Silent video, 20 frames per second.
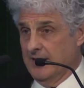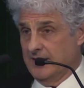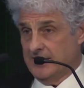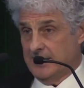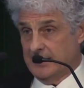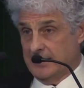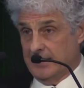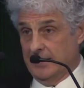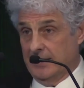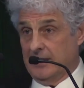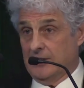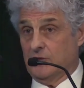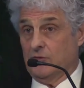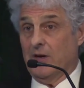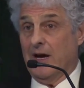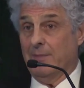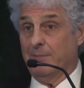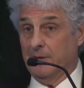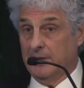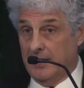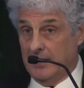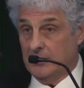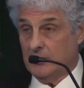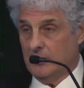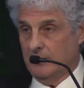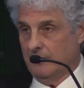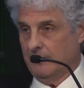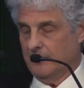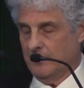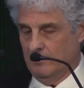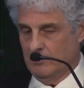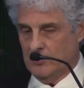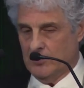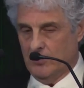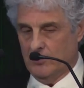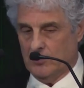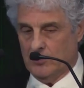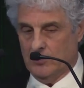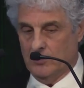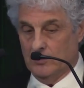This is an extrapolation from
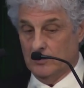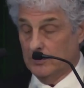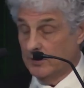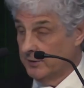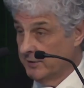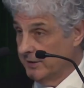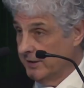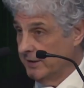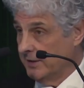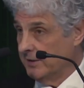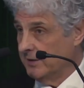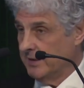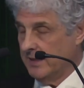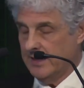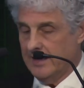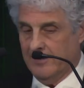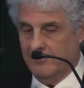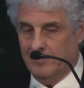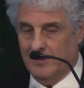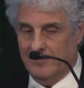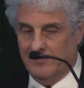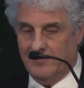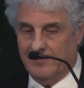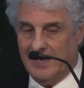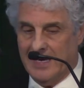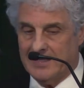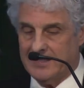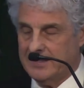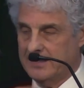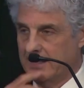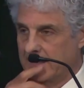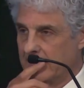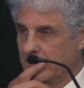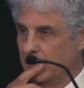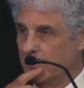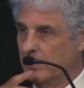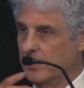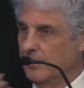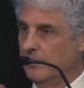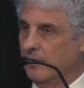social learning that I've been
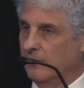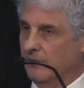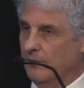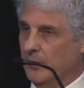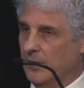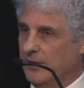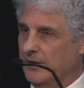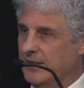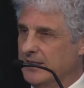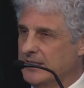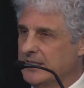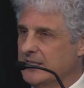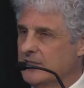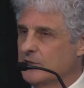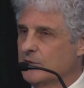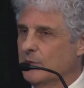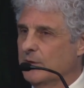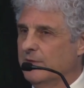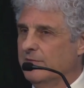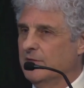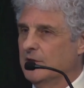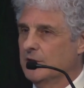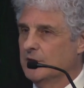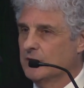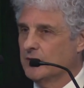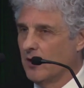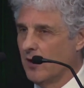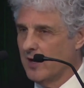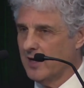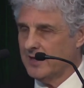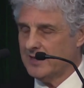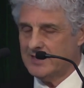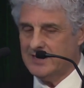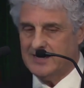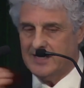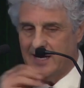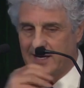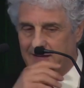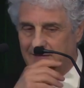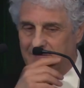fascinating with, with. This is sort of the dark
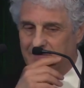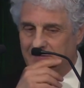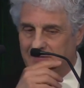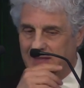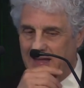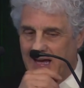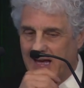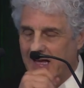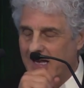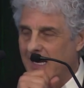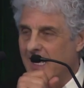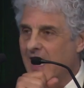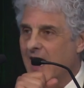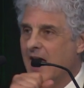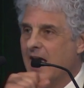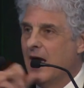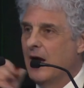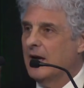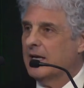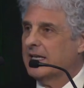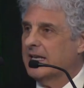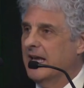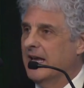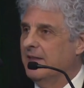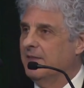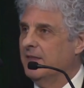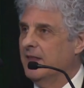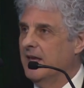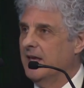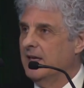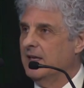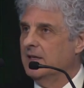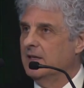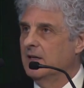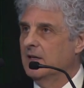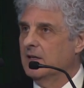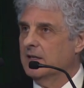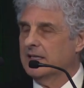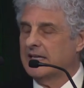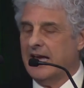side of that. Can
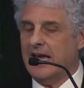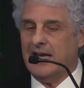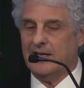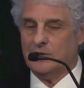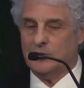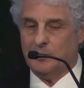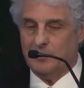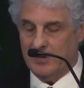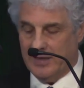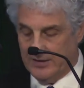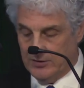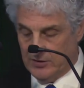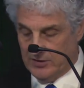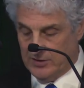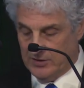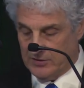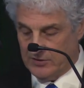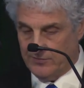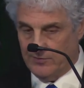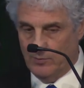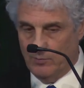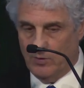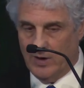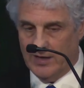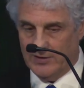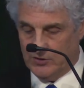they catch prejudice from